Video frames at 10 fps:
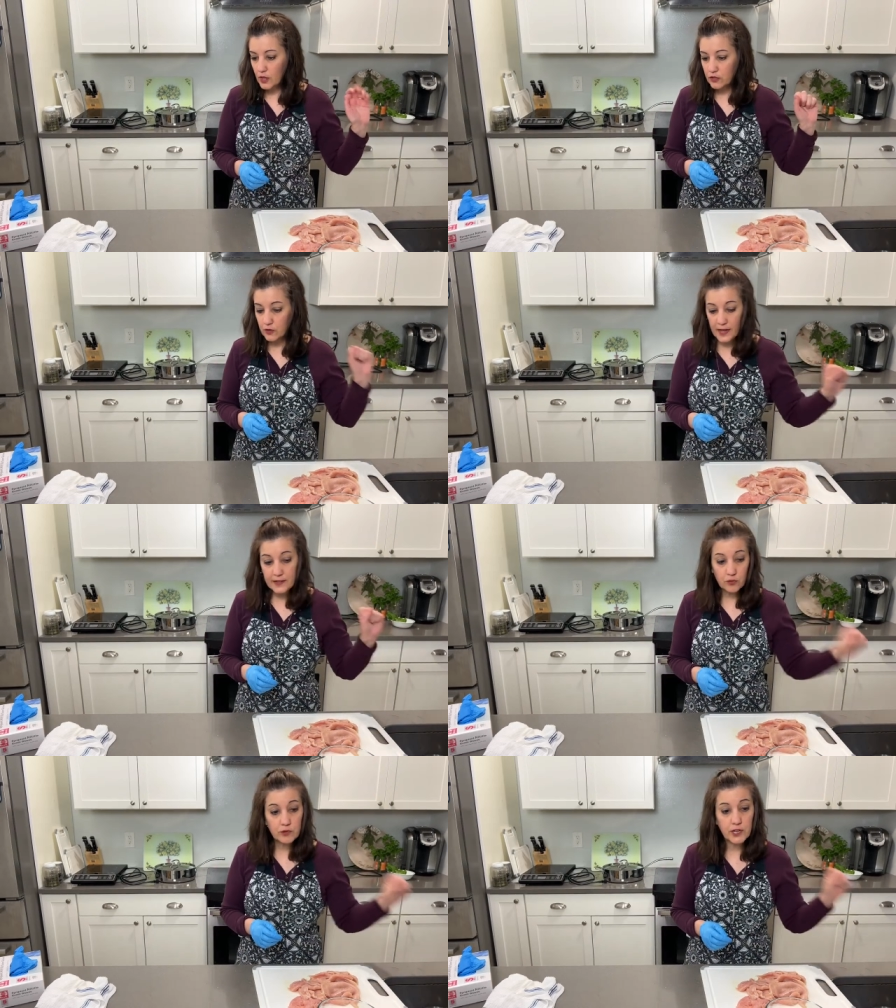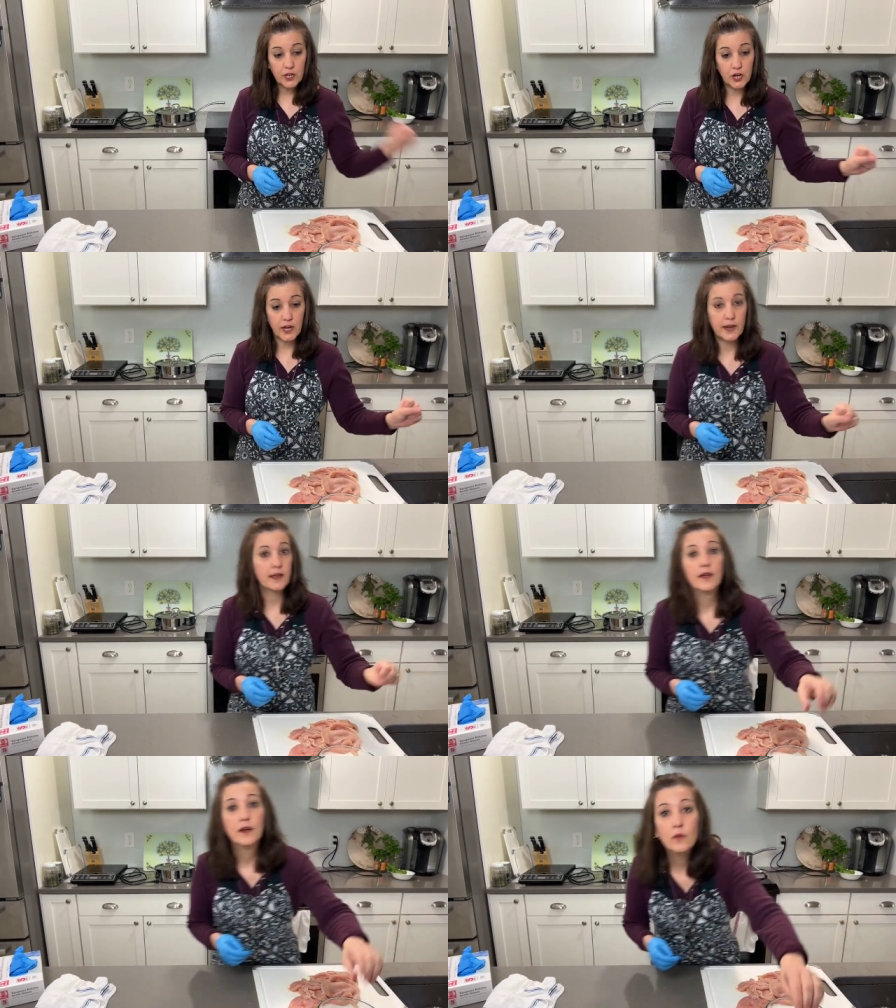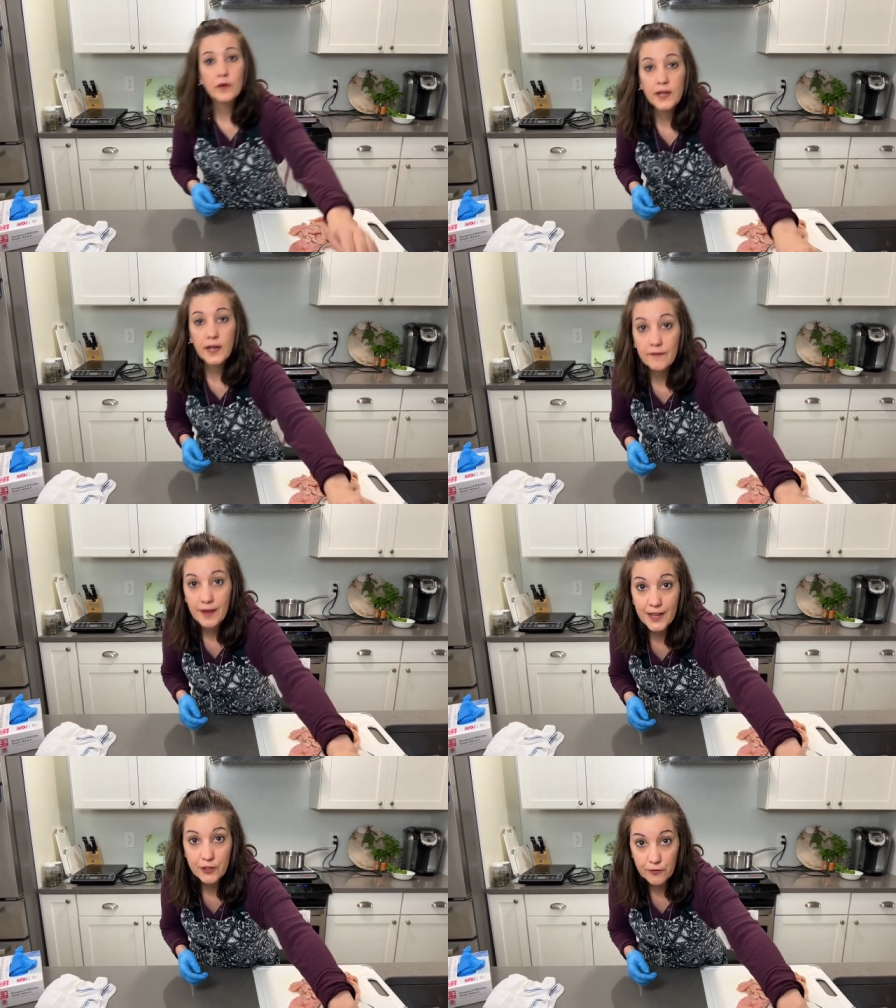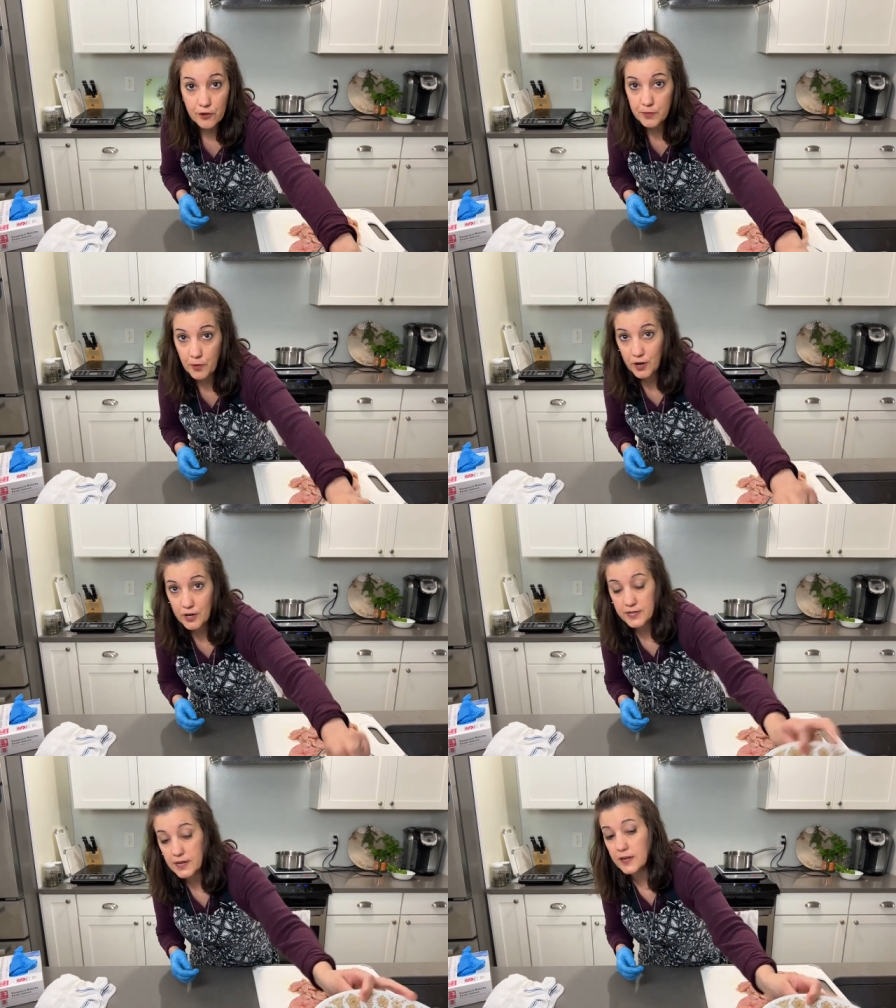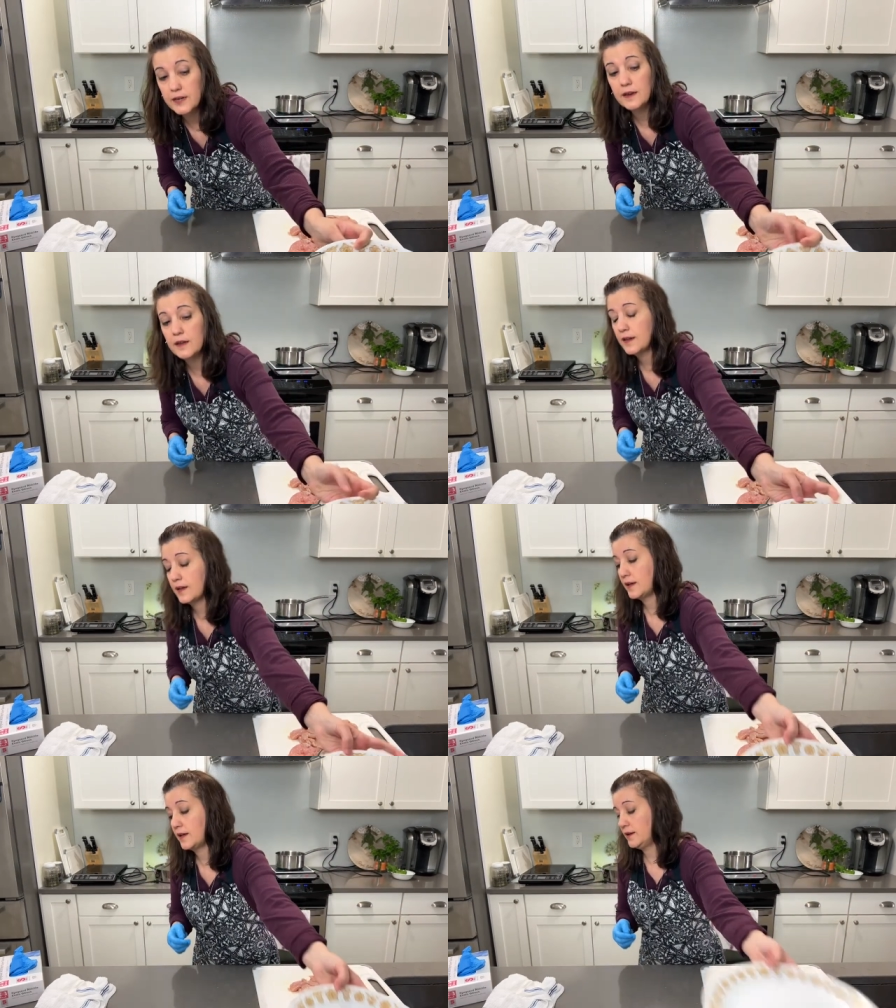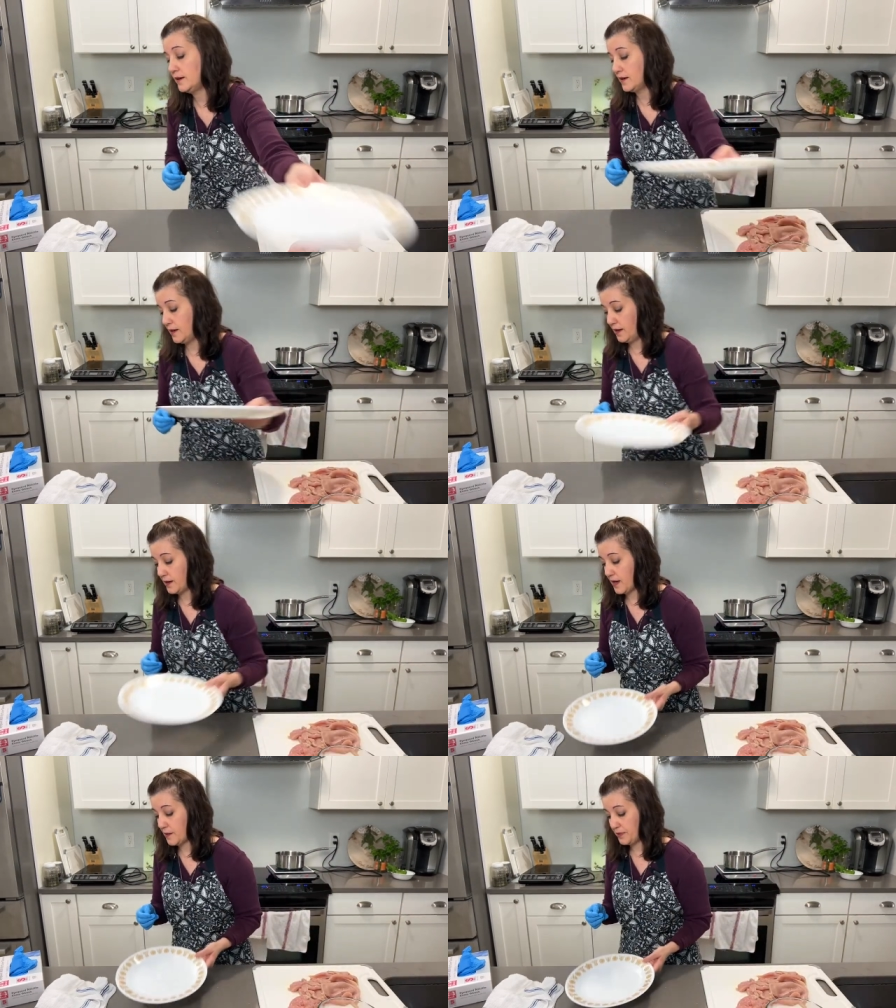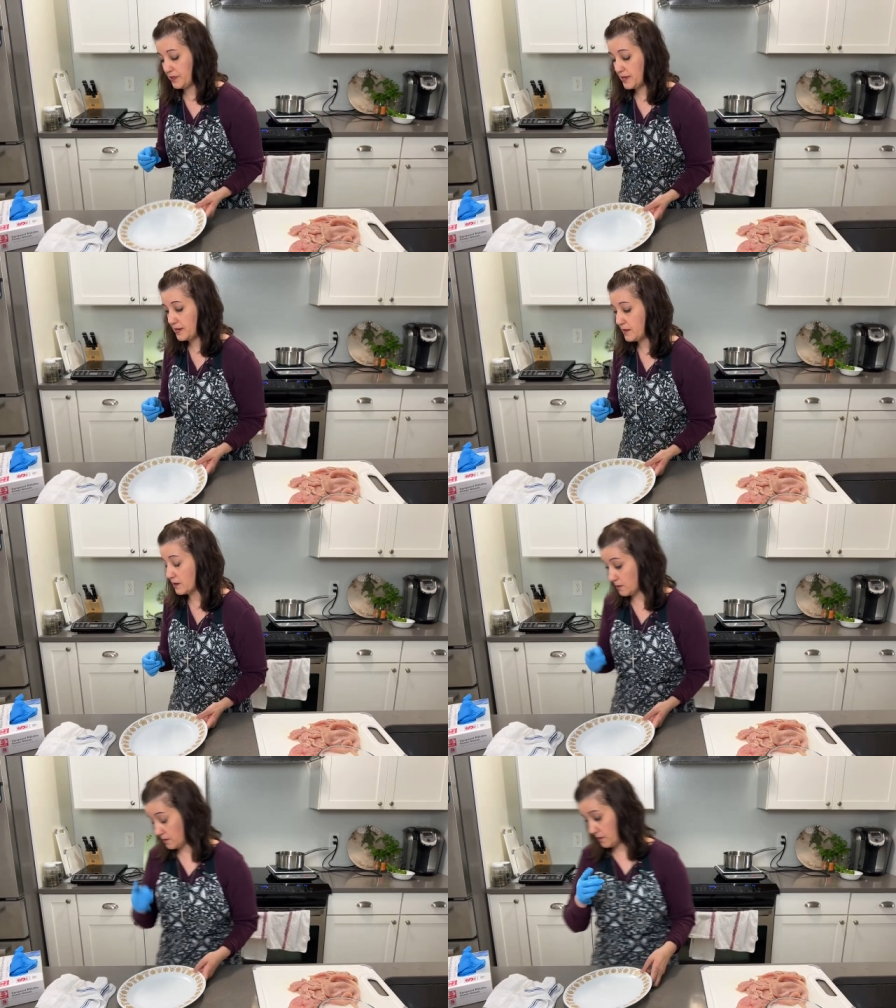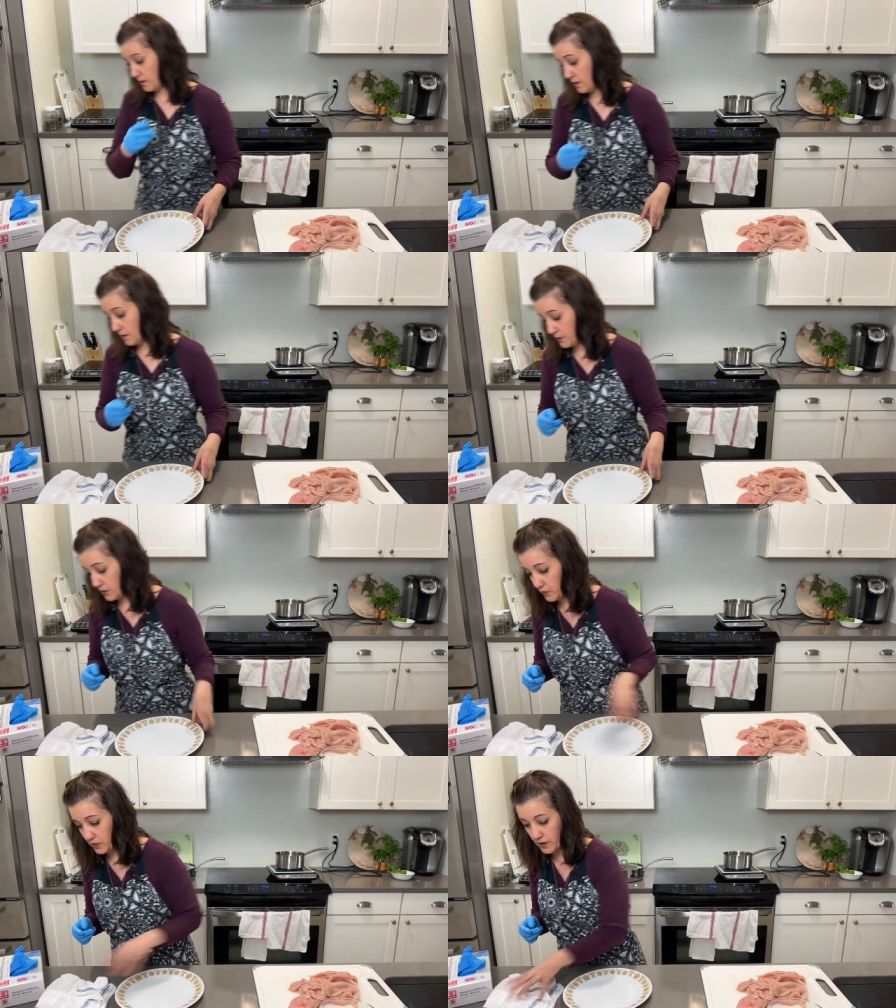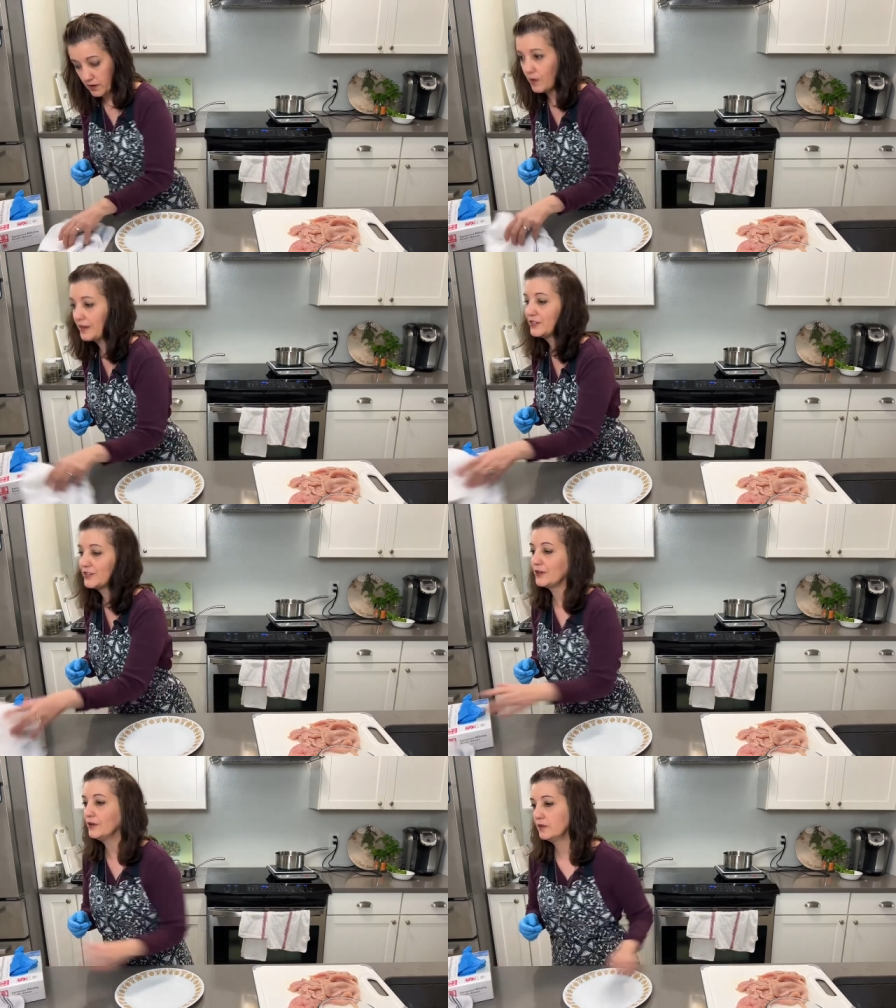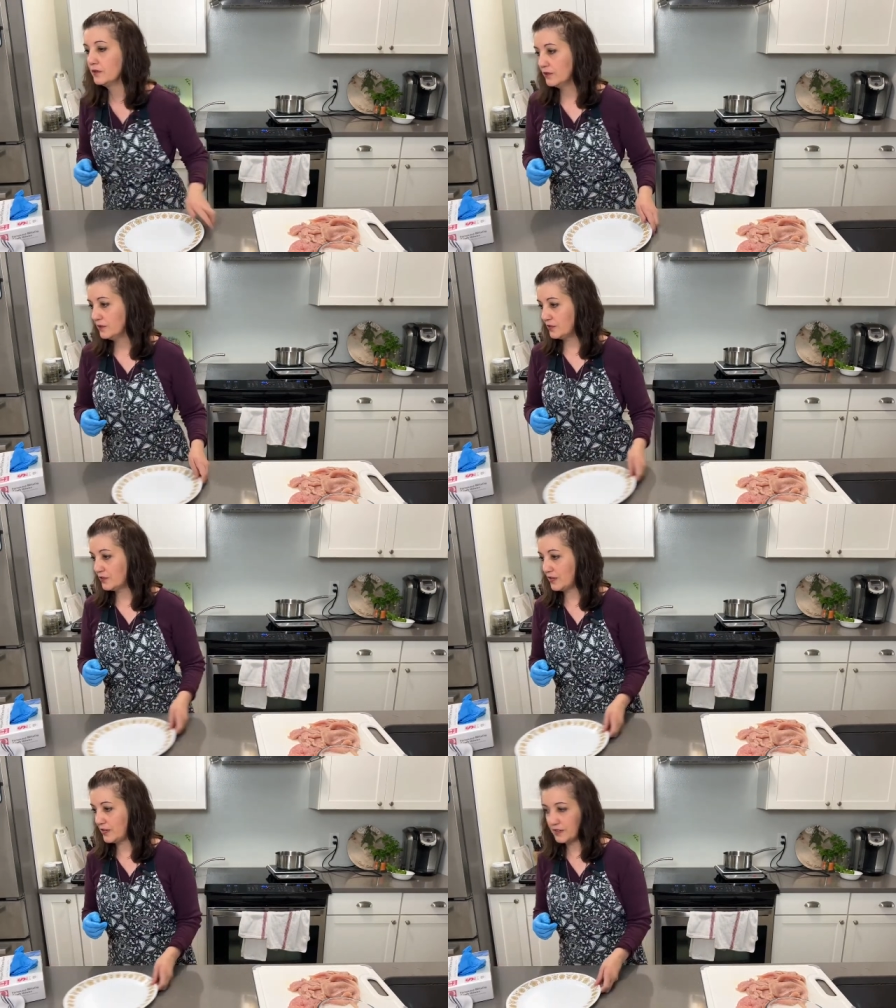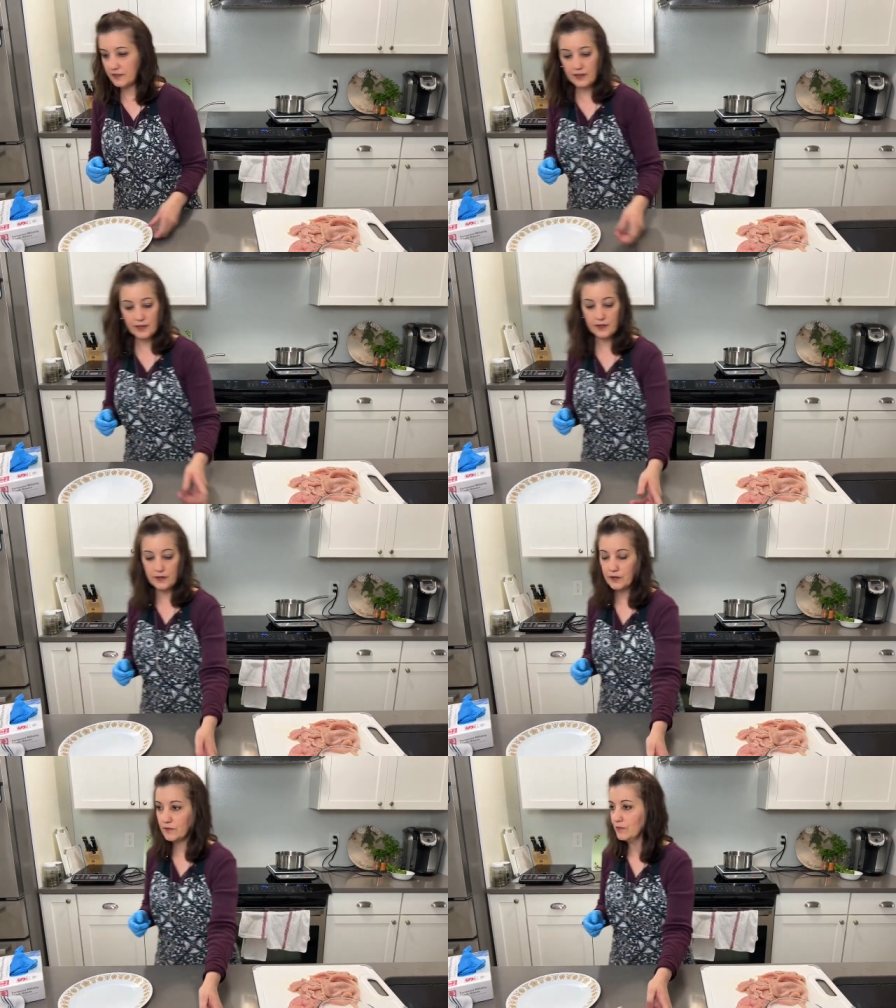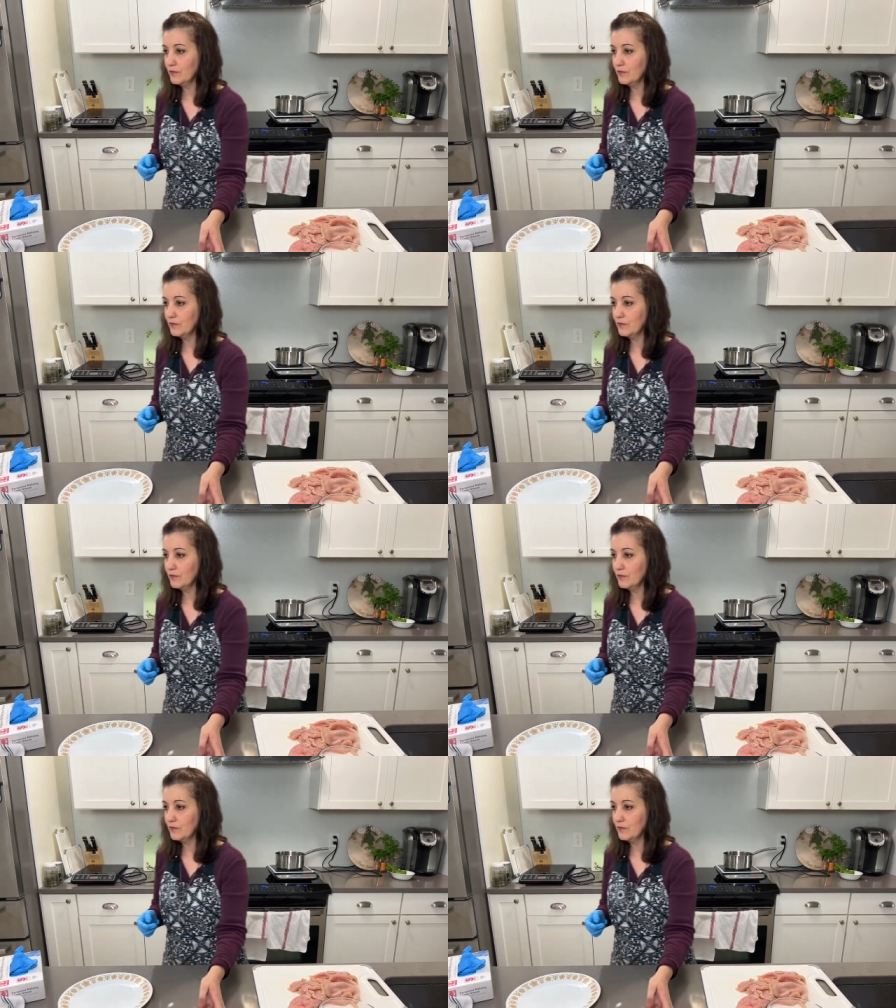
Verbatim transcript: so that is really good. We have got the first part done, and I've got a plate here, which is what you're going to want to. Just set it aside here.